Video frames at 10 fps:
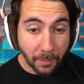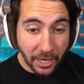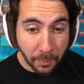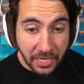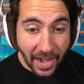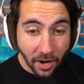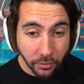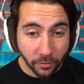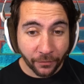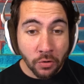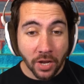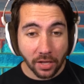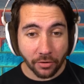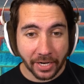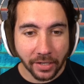mashed potatoes with food
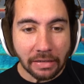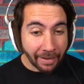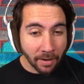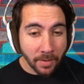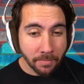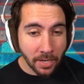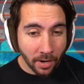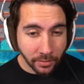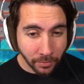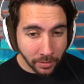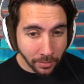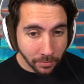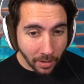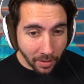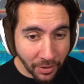coloring. And I'm gonna be honest with
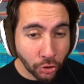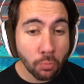you, this